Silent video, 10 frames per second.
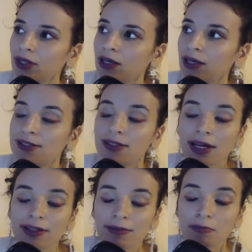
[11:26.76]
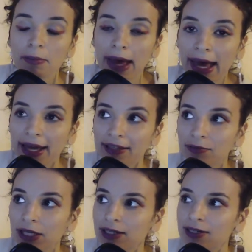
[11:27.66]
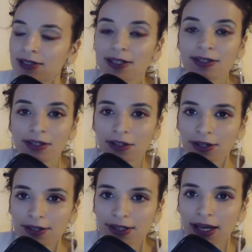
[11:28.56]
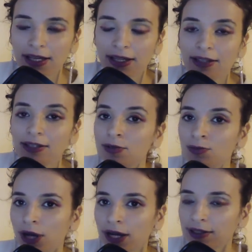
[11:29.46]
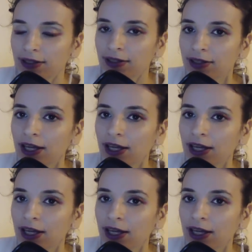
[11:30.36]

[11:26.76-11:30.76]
it's not bad because it's an earth sign and it's practical,